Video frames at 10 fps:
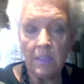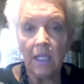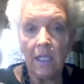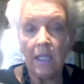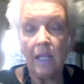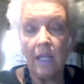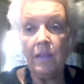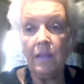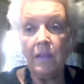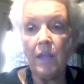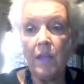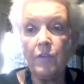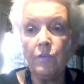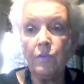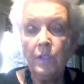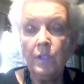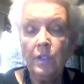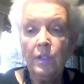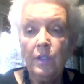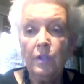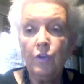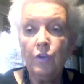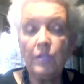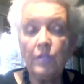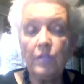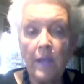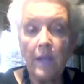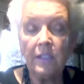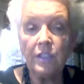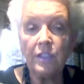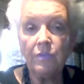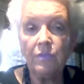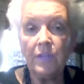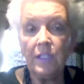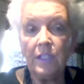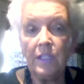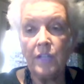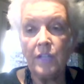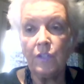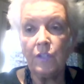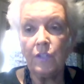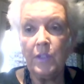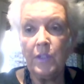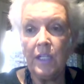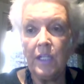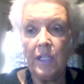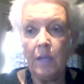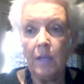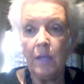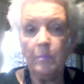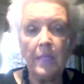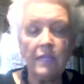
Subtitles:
And I think the other critical recognition for the international community, many